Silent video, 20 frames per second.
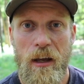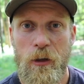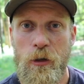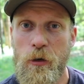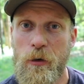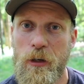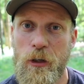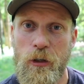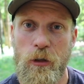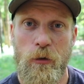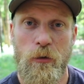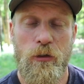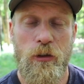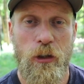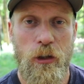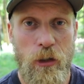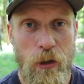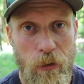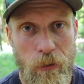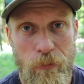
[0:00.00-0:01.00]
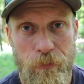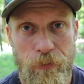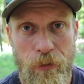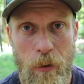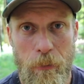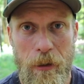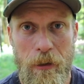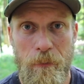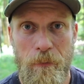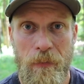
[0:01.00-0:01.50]
you can use the urine
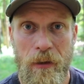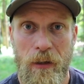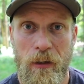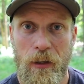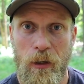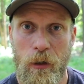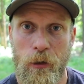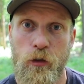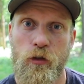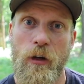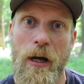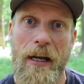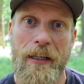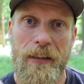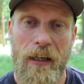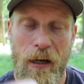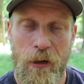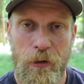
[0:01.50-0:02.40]
from it, to attract